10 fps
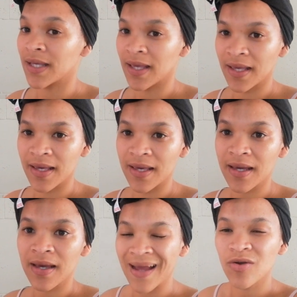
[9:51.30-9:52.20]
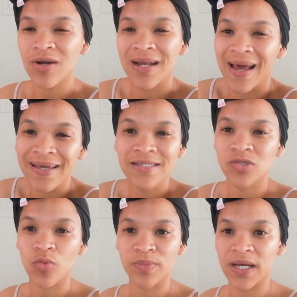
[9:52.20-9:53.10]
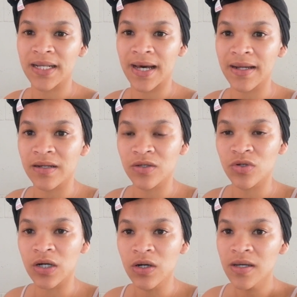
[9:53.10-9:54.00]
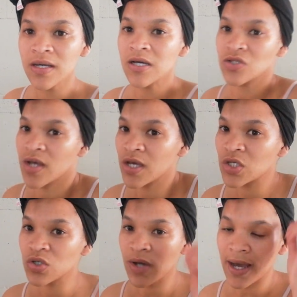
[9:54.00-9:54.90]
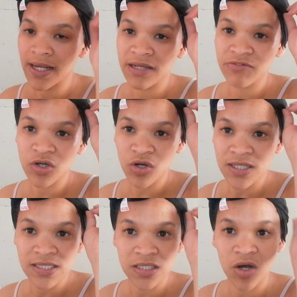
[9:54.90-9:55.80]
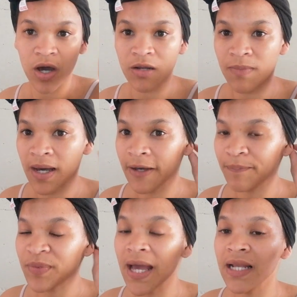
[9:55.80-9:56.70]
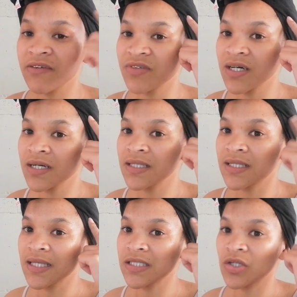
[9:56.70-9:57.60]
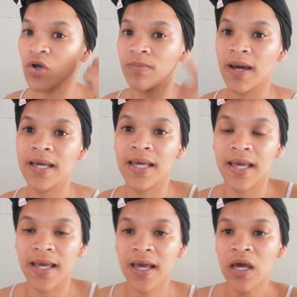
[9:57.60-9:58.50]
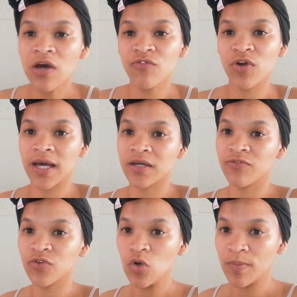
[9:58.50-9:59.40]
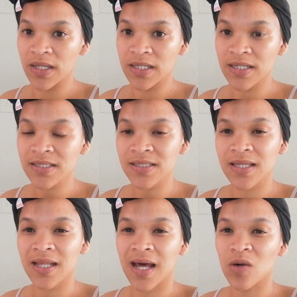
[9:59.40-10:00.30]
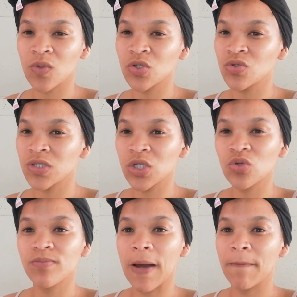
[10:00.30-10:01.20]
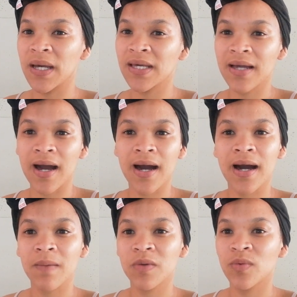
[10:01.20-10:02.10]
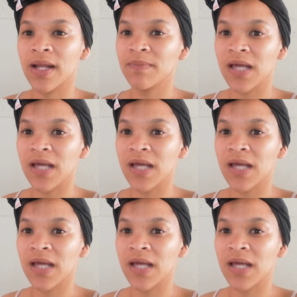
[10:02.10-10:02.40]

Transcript: hair. I don't like sopna dhara, you know. So I leave the conditioner on I leave the t-shirt on my hair for like a few minutes, and then I will usually do my makeup, and when I'm